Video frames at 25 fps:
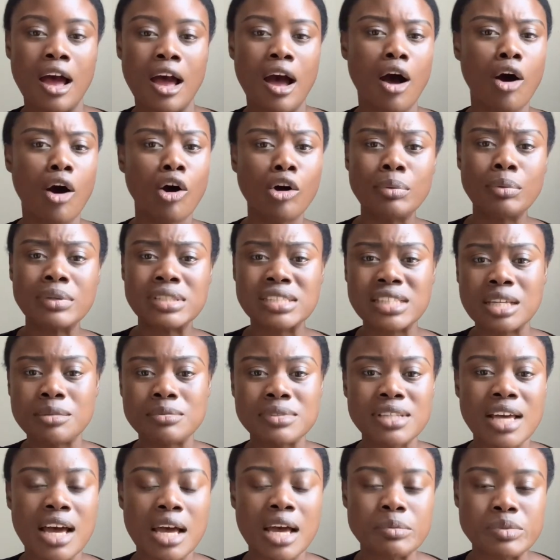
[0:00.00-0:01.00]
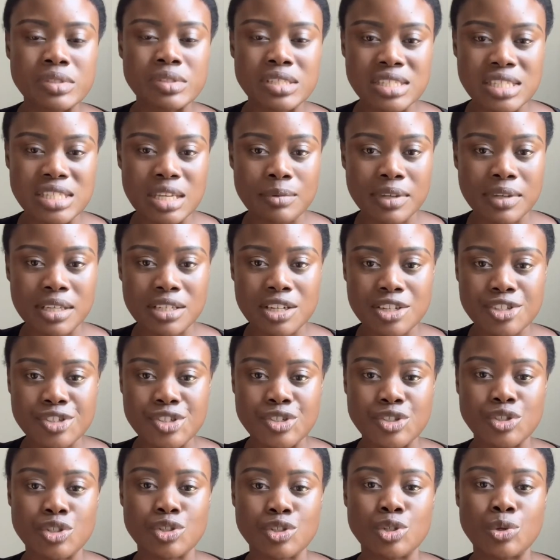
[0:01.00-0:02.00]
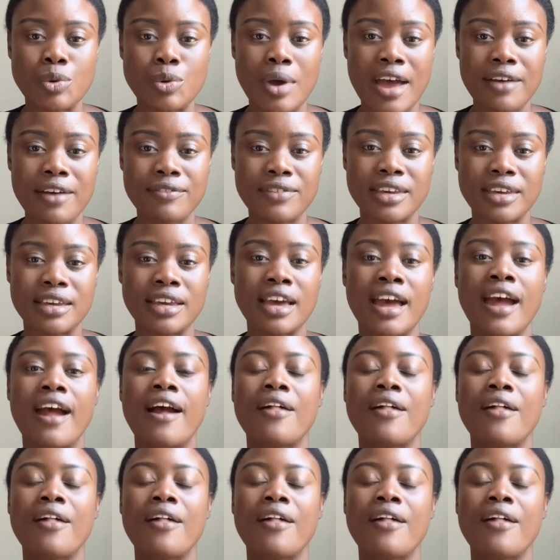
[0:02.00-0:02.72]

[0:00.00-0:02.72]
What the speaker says: oh, but sometimes deep conditioners are too heavy.